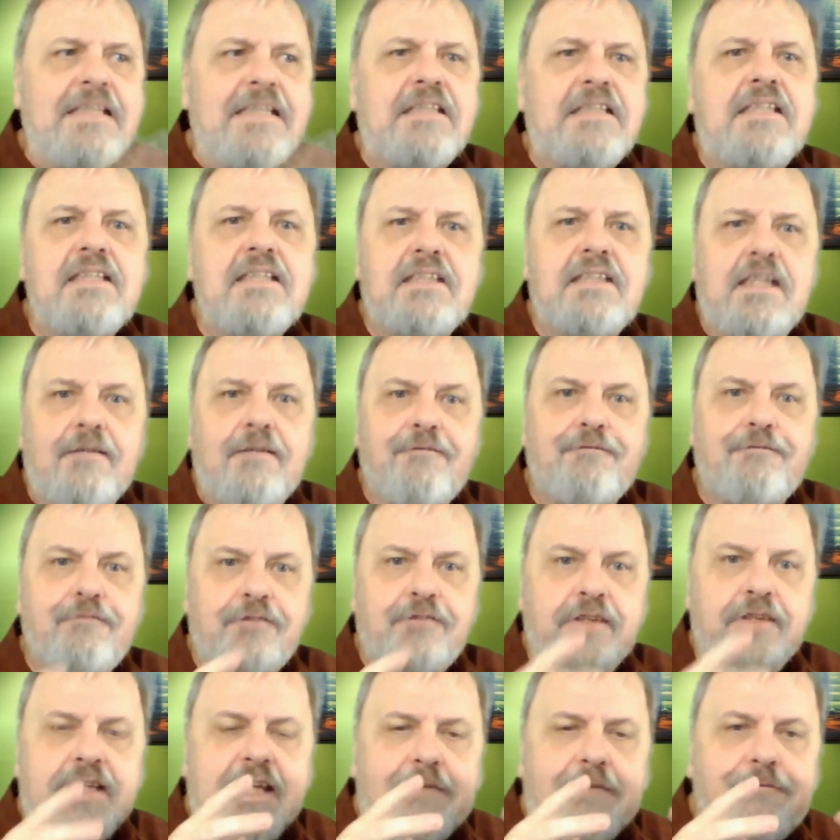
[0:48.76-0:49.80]
This is the,
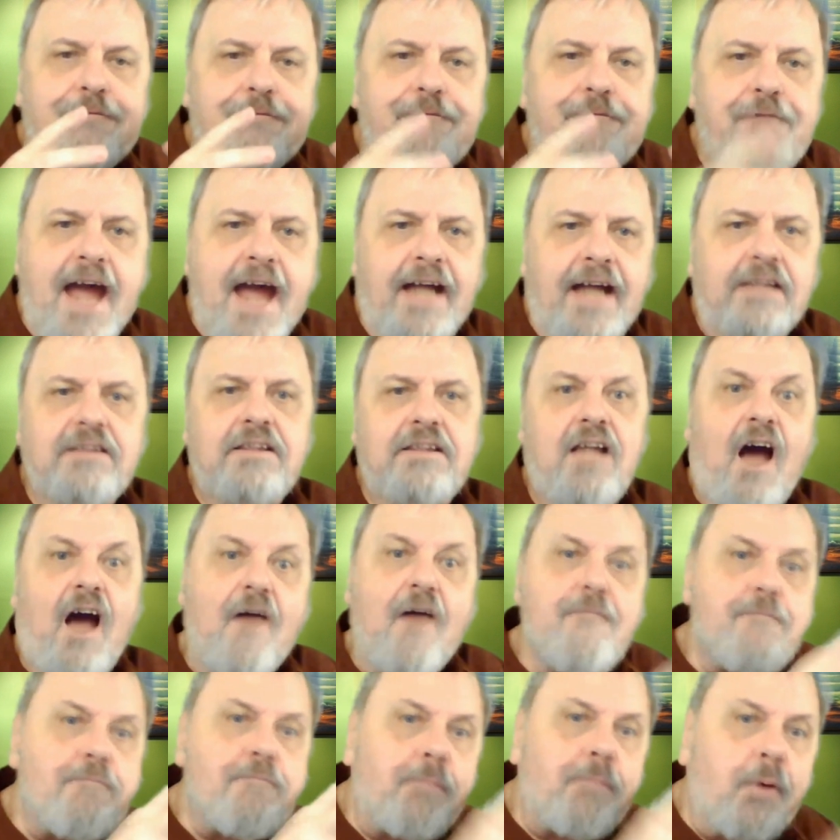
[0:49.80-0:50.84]
the effect
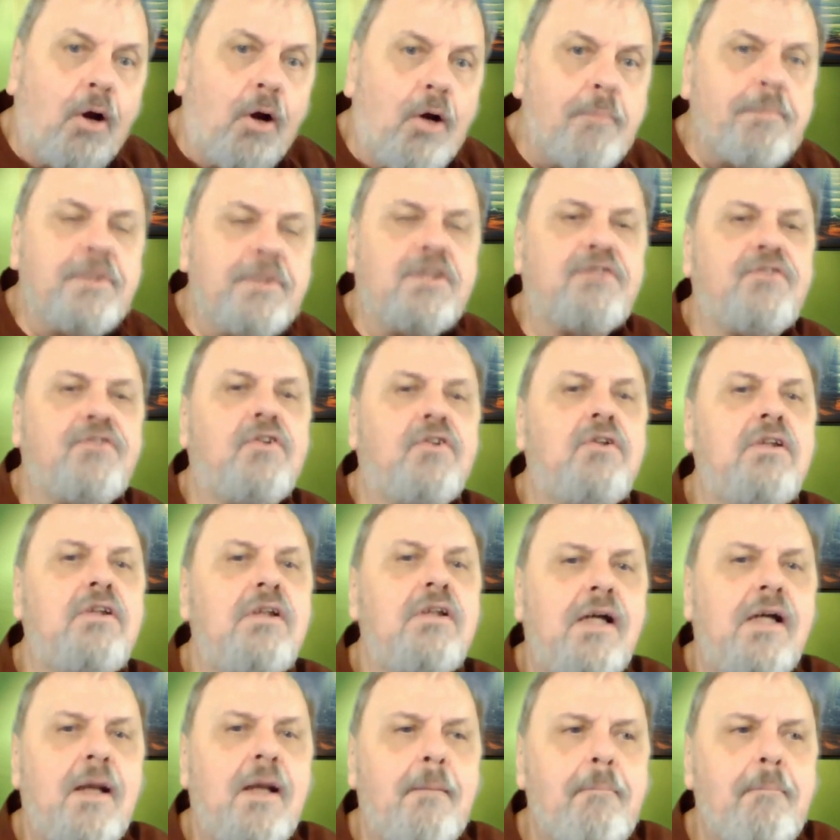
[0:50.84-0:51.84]
of purposeful